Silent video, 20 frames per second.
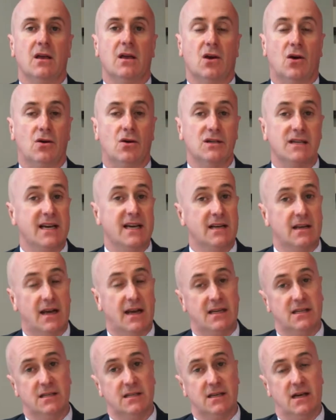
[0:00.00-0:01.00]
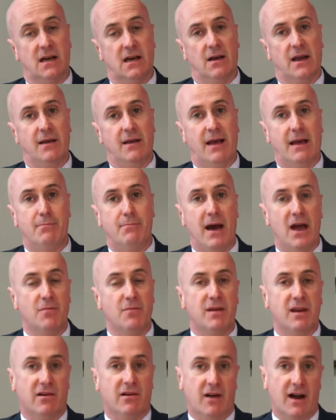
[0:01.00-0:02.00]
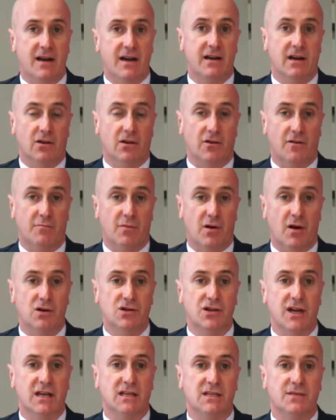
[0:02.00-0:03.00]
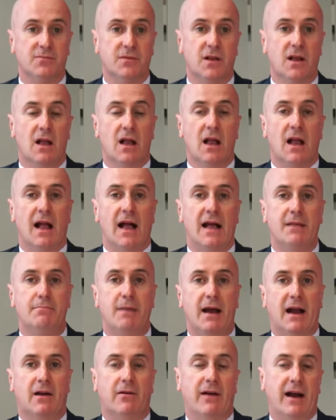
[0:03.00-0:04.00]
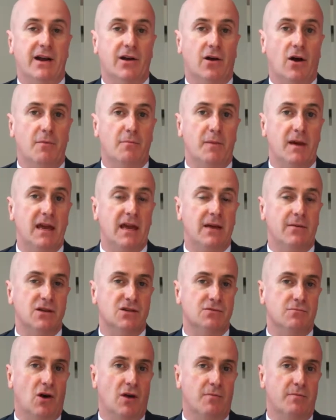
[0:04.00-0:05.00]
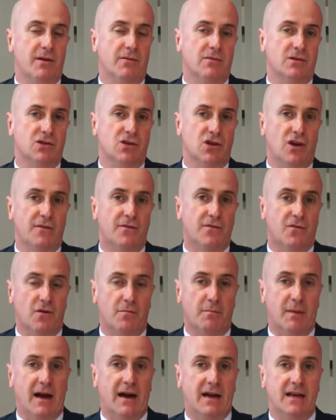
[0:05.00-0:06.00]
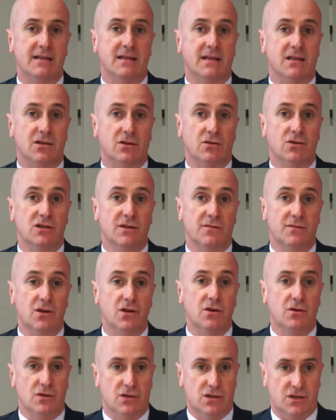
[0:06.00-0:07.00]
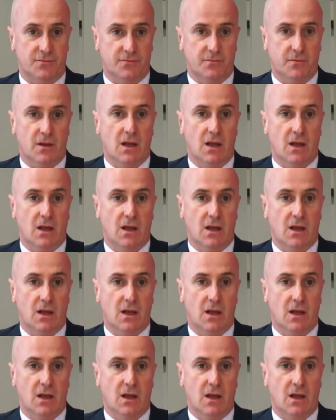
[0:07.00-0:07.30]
content as it may be created in a lot of projects, and background IP which might be reserved for a party's exclusive use.